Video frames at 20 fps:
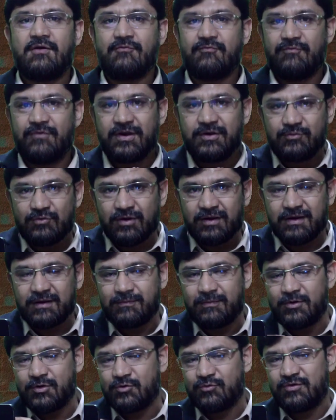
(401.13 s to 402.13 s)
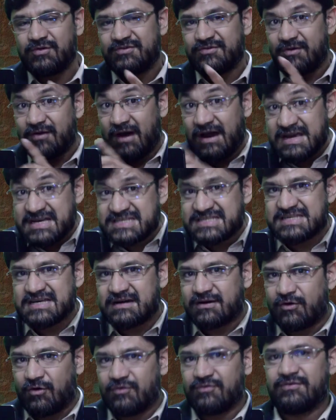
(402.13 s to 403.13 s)
When you are able to visualize the
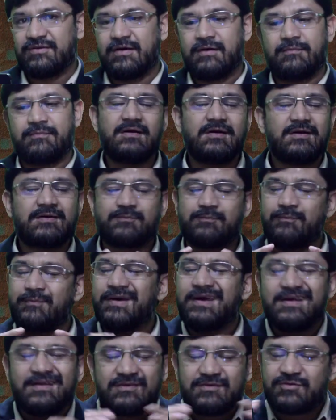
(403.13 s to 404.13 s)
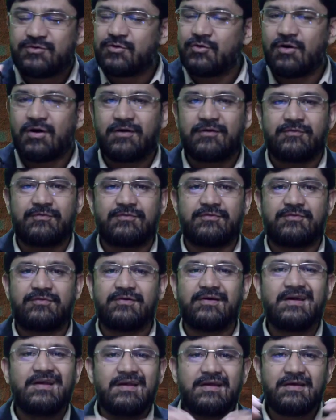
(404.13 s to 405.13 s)
concept, it means you are
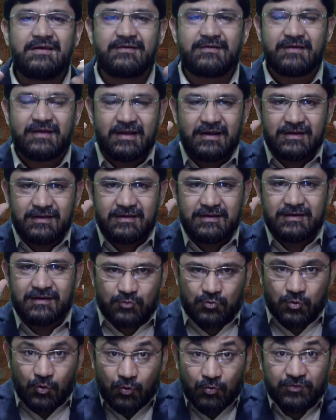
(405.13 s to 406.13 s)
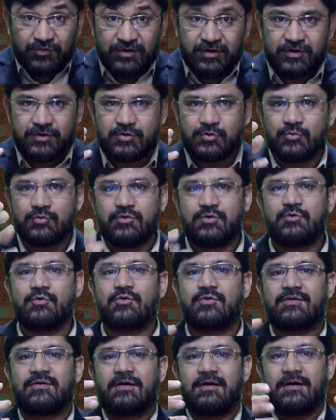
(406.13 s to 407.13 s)
really closer to
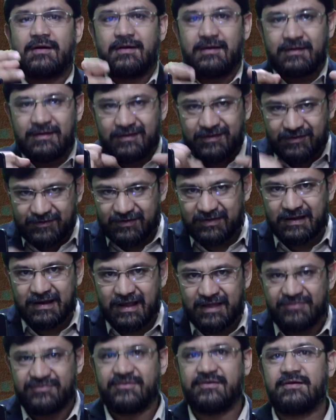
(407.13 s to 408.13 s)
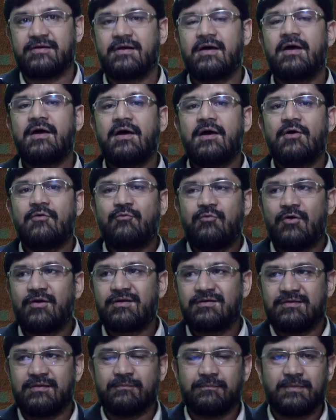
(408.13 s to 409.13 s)
your real answer. For
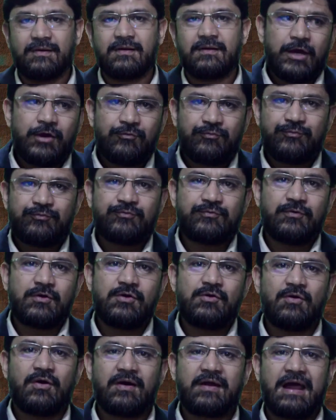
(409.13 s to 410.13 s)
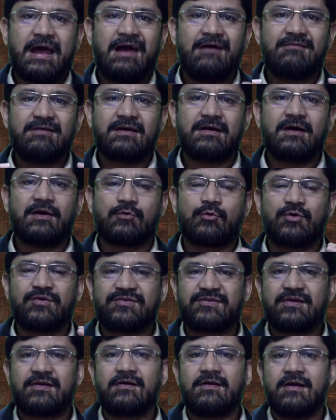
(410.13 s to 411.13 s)
example, if you are having a
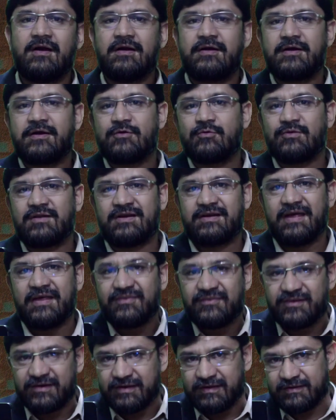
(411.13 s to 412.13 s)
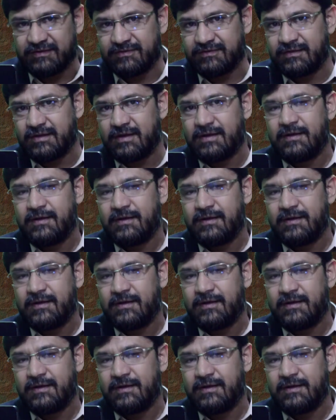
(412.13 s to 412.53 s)
question related to the densities,